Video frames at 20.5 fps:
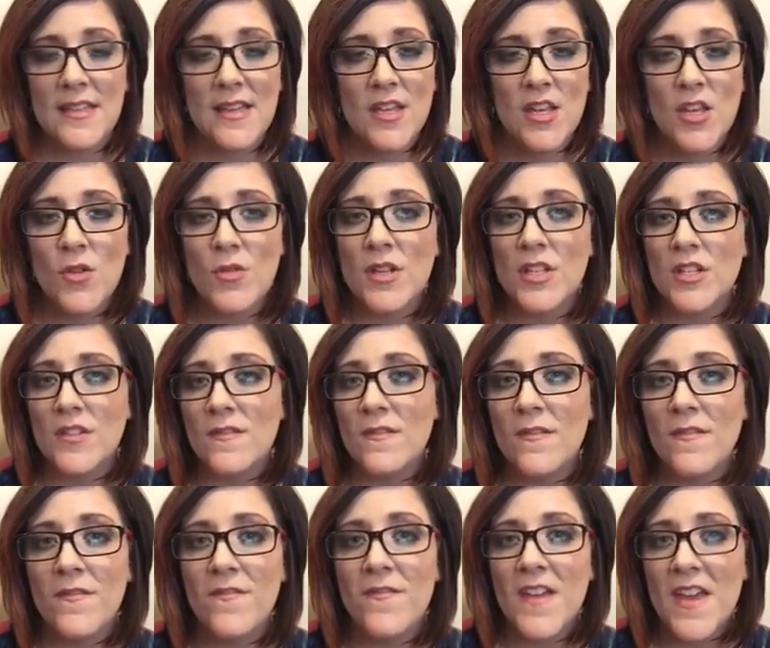you
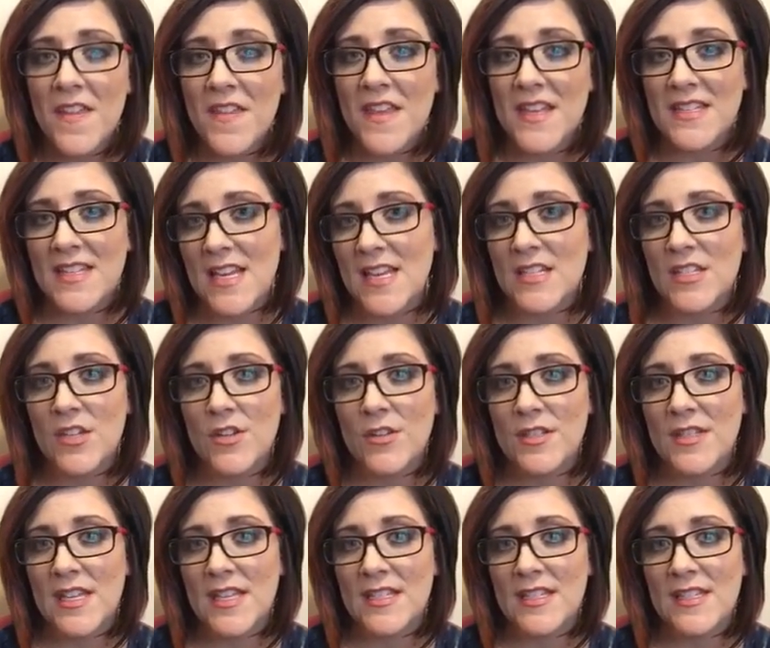can fit this into
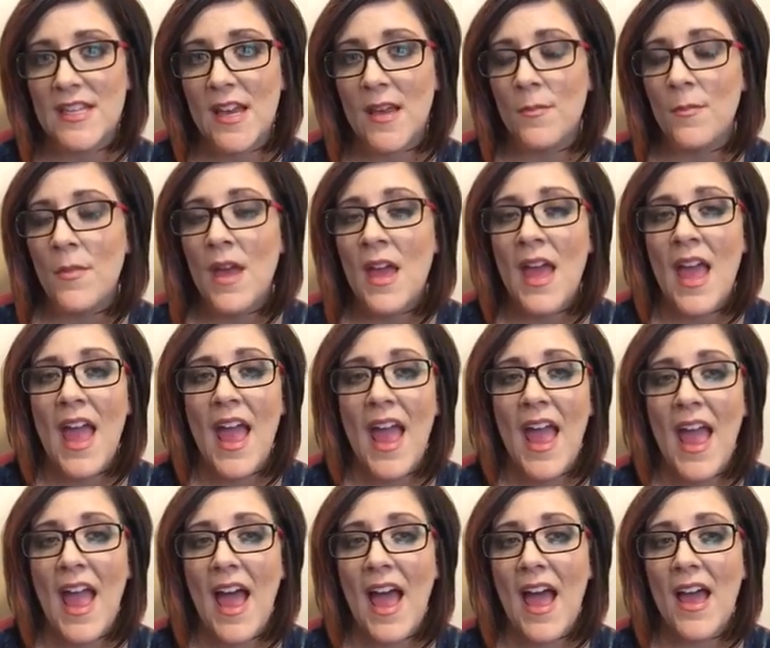your system
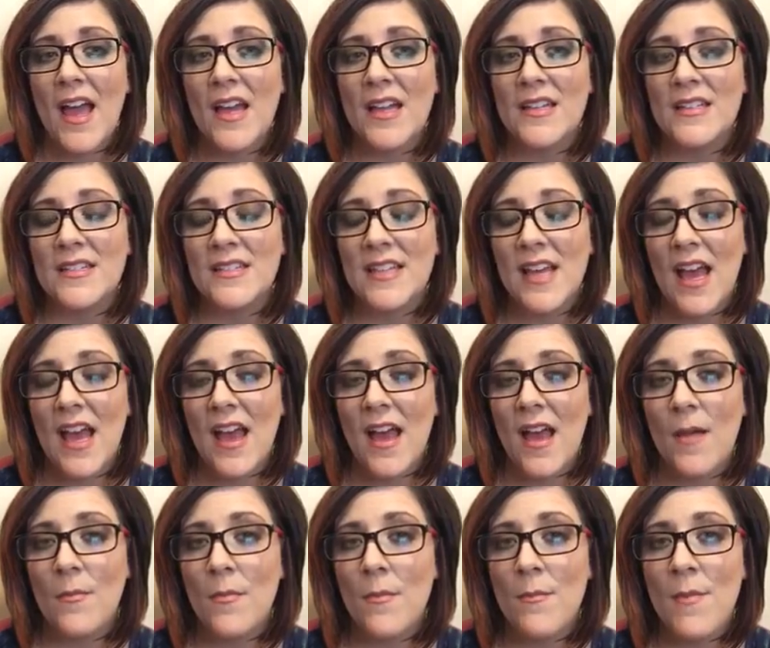and
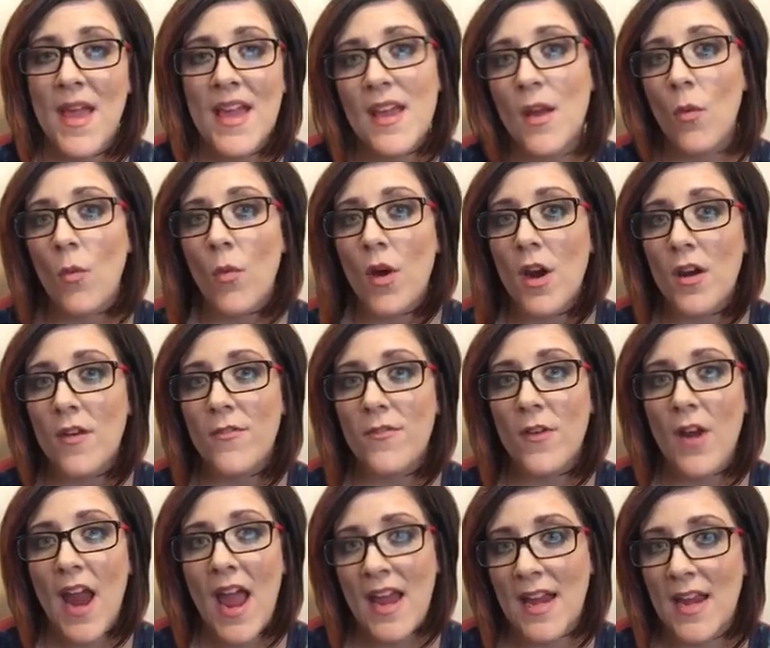make it work
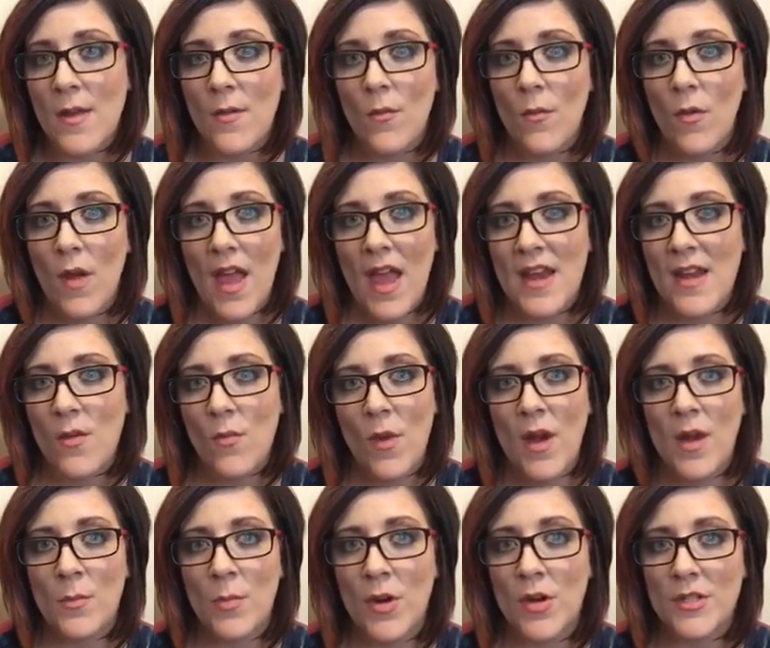for any
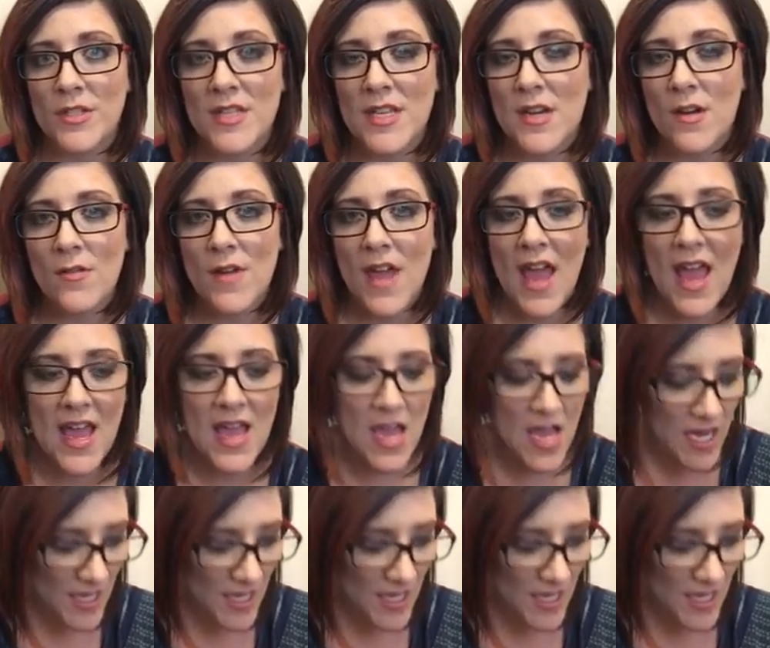one person. Okay,